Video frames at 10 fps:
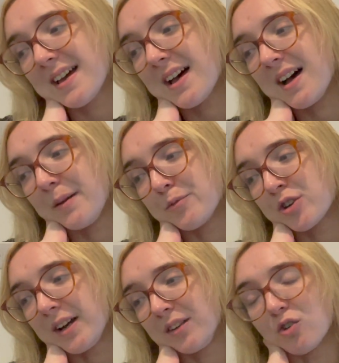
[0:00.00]
I'm
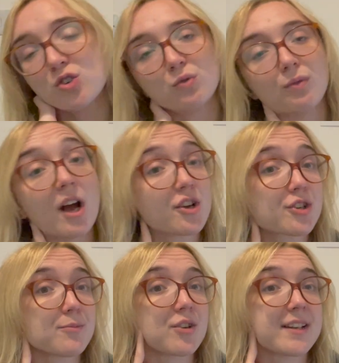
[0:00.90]
trying not to rush.
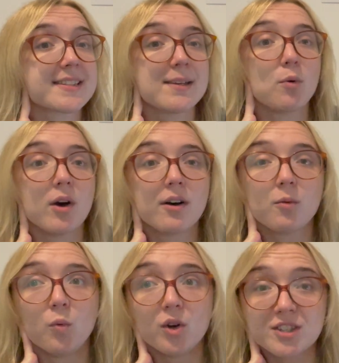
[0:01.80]
I'm trying to see what,
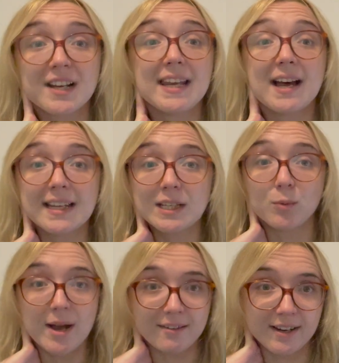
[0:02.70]
what I like
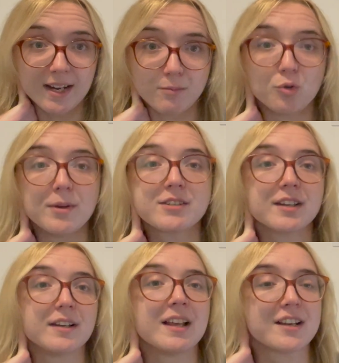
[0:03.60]
wearing. I'm almost
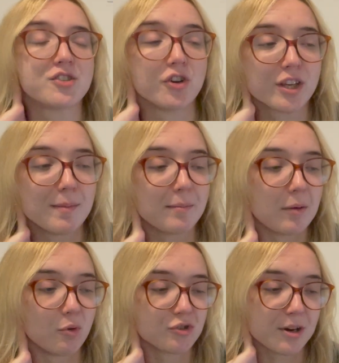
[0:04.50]
going to like document my
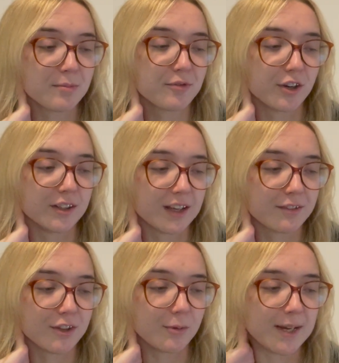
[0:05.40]
wardrobe for like a
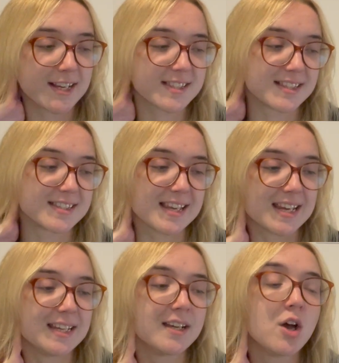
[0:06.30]
few weeks and
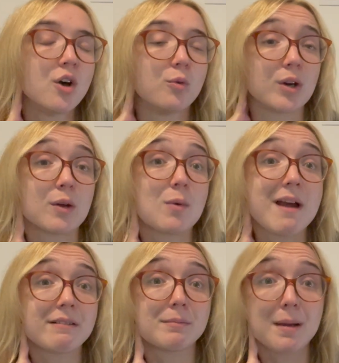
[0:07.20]
see what I
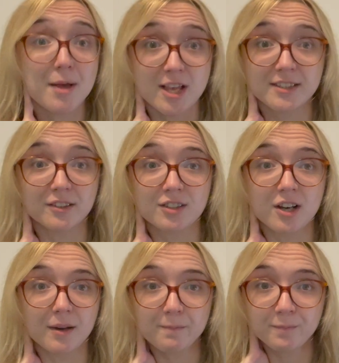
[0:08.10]
wear in my personal
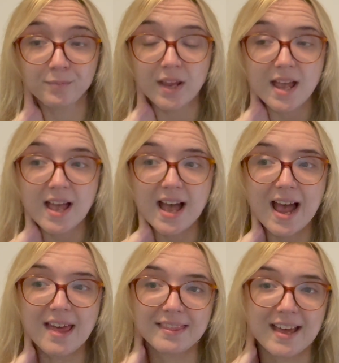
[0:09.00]
time
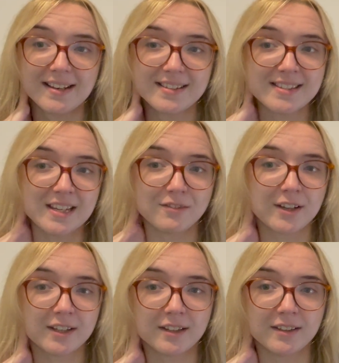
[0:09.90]
and then see if
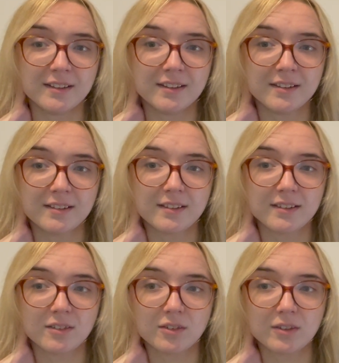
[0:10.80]
I can,
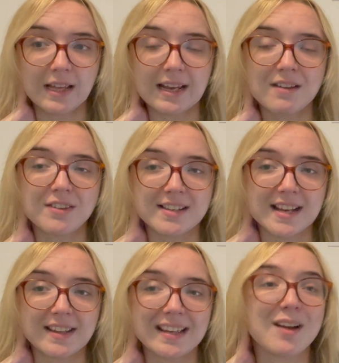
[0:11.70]
like if there's
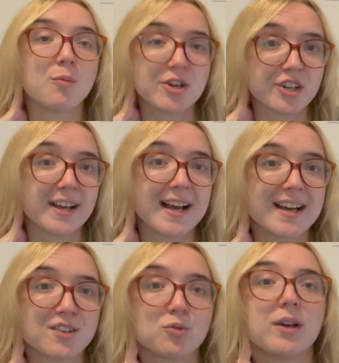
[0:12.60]
anything I wish I
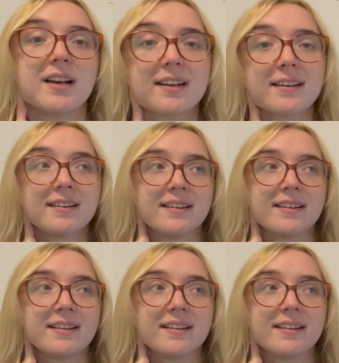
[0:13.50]
had or like